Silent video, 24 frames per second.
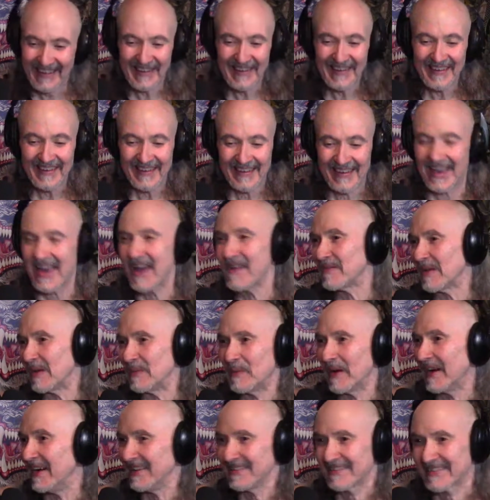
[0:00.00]

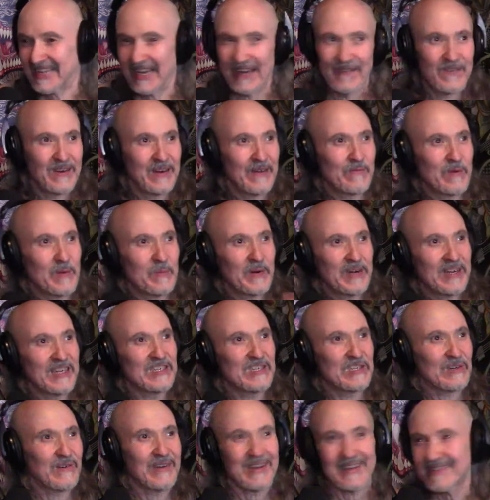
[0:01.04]
Everybody's giving everybody
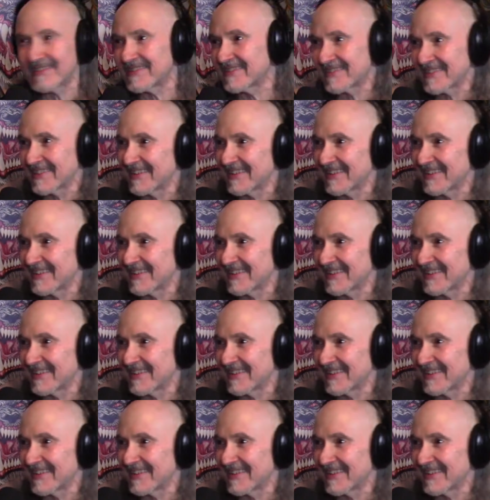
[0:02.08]
joints,